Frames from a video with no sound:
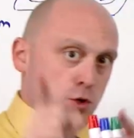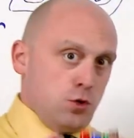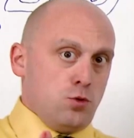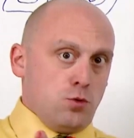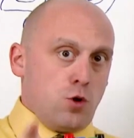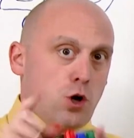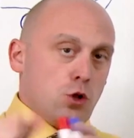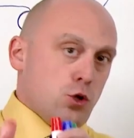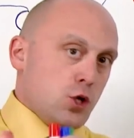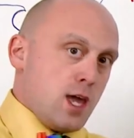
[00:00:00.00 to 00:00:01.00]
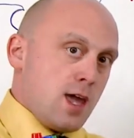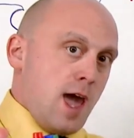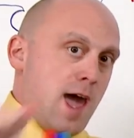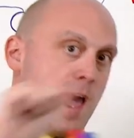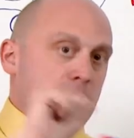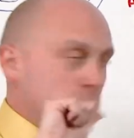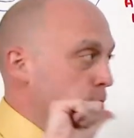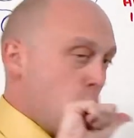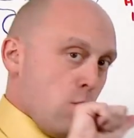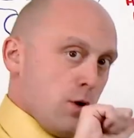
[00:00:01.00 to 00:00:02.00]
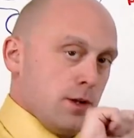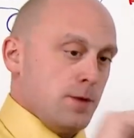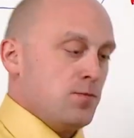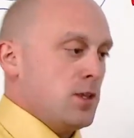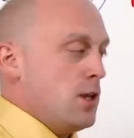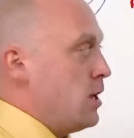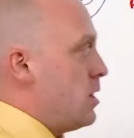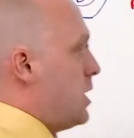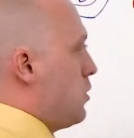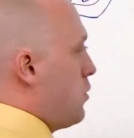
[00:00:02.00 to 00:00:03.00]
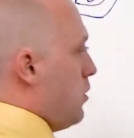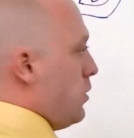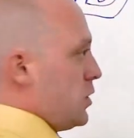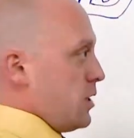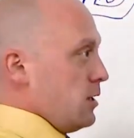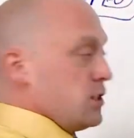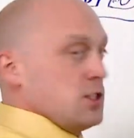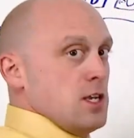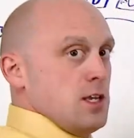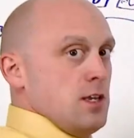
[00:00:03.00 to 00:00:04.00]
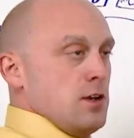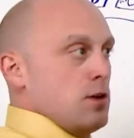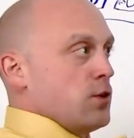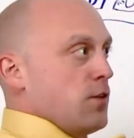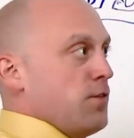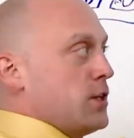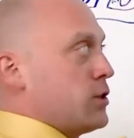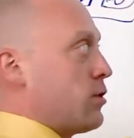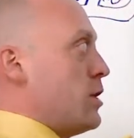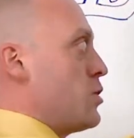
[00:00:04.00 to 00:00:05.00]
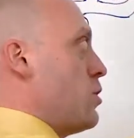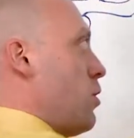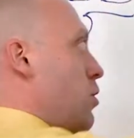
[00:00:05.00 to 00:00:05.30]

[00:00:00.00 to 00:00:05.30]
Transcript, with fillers: You are looking at the board. The endothelial cell is sitting here with a fenestration